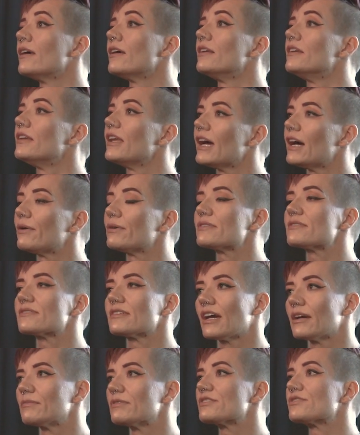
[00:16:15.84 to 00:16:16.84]
Now it's
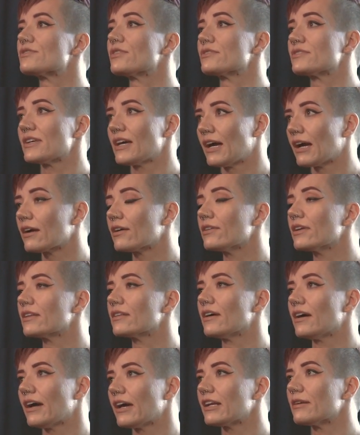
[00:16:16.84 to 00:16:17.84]
time to start tackling
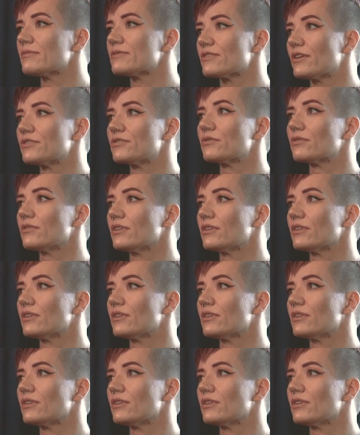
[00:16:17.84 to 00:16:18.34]
the items on your